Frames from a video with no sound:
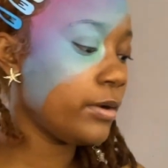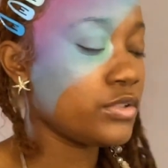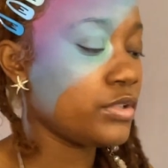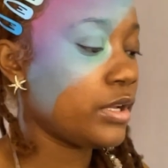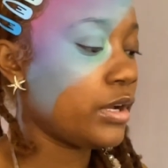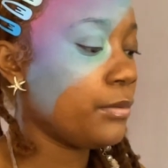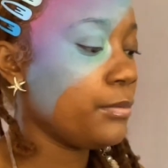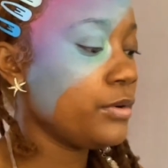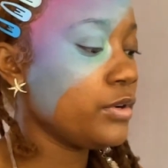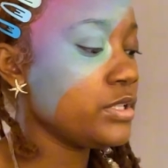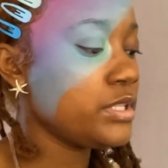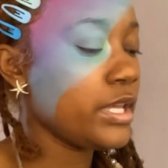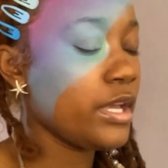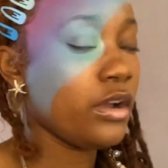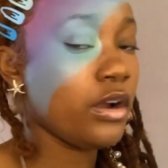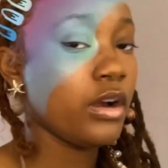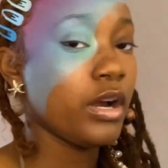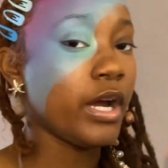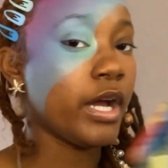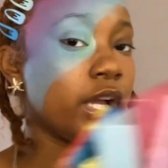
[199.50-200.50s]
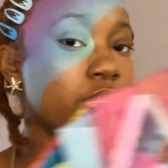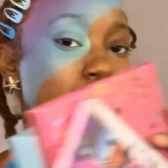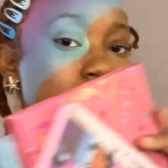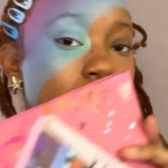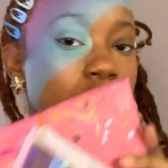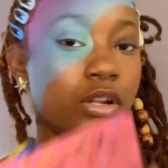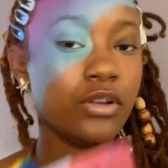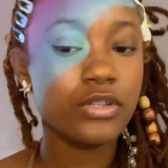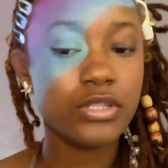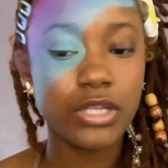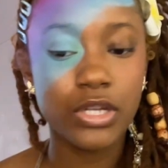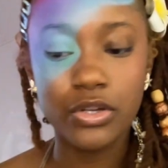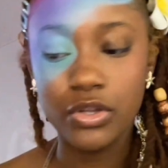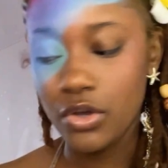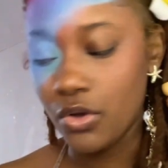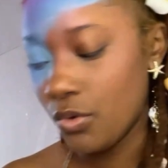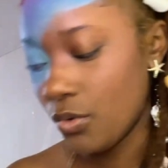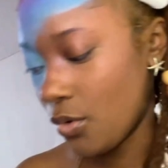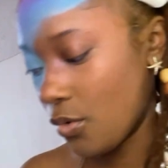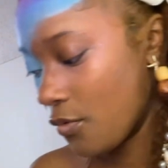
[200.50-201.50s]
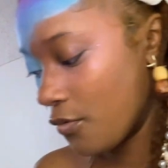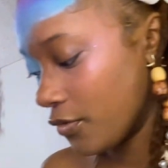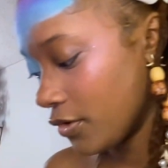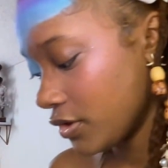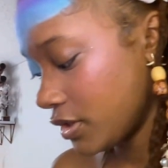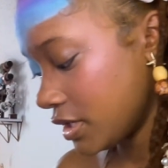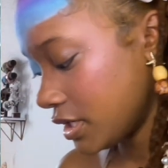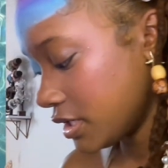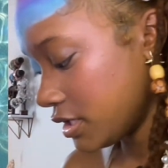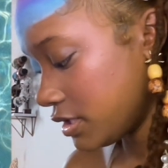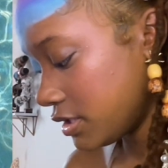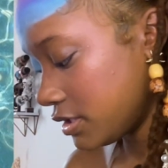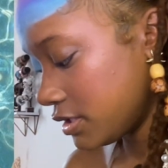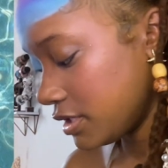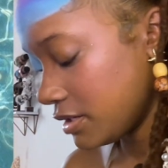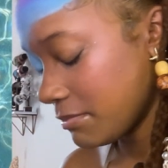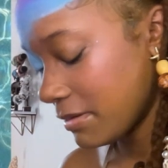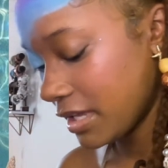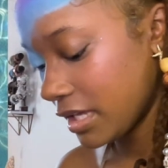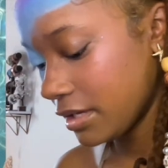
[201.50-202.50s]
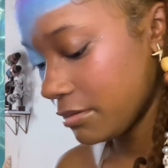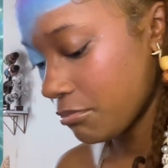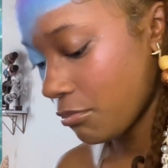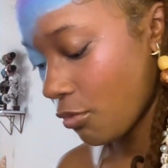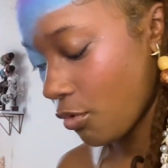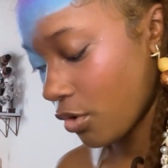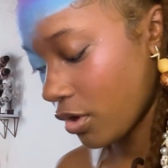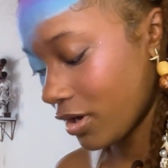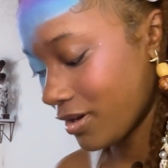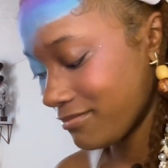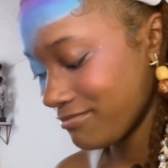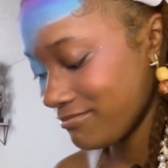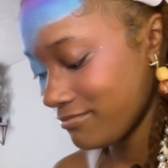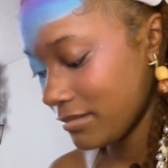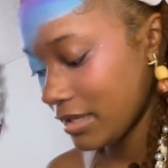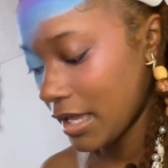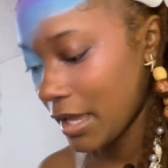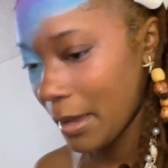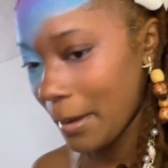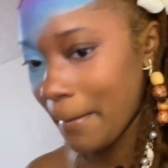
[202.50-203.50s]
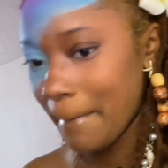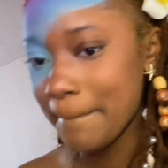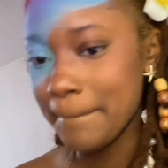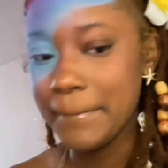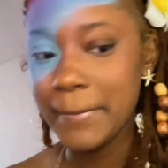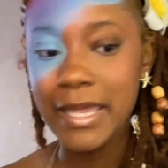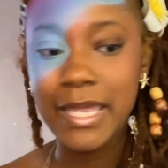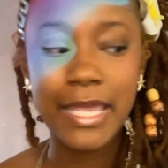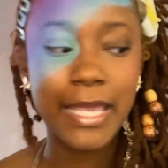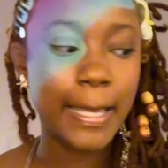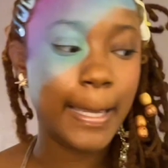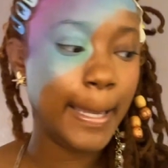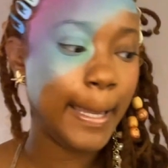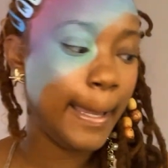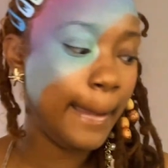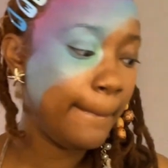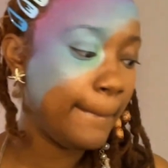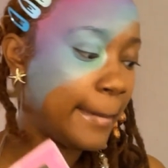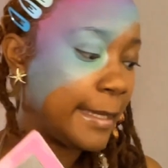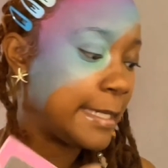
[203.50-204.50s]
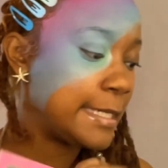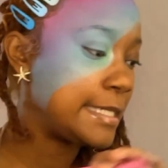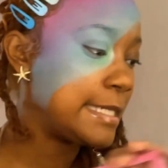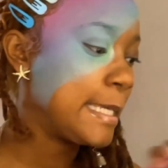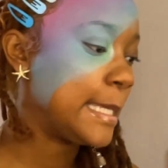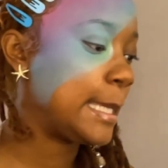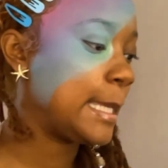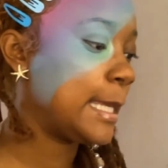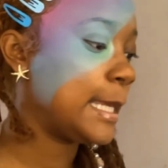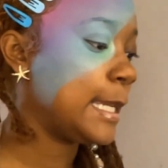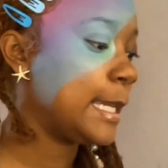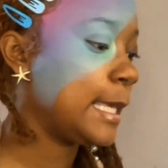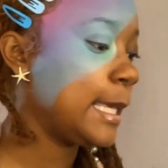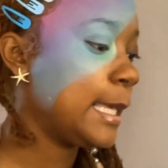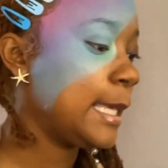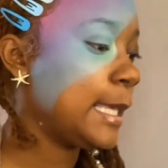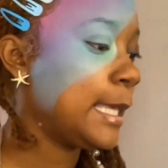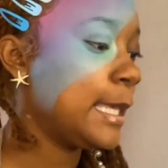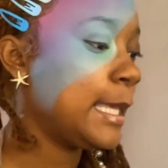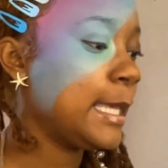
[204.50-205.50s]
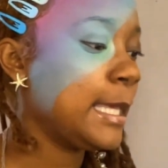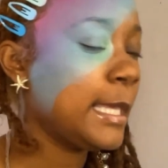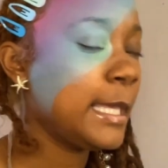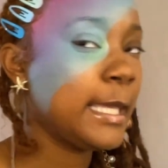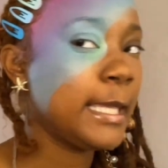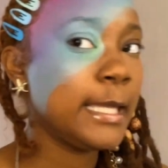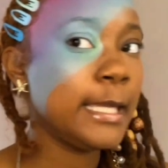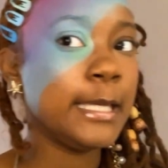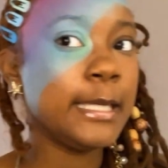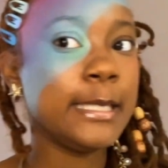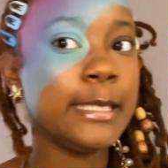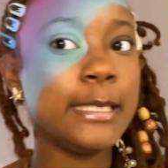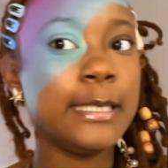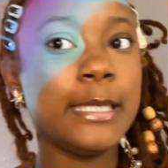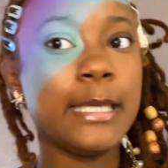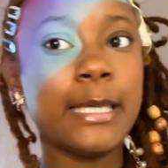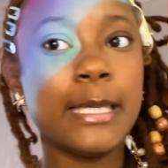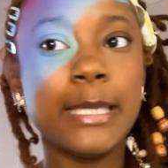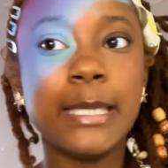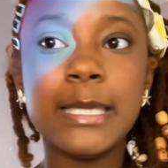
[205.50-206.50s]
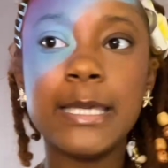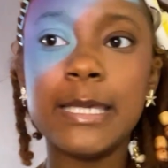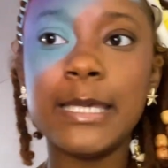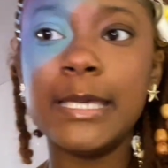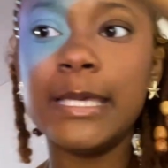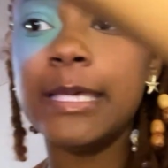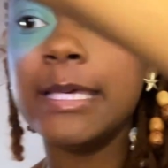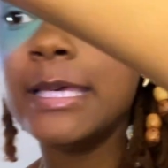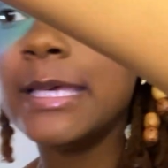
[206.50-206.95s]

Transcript: Now we're gonna take our eyeshadows and go over this to make it more pigmented. Duh.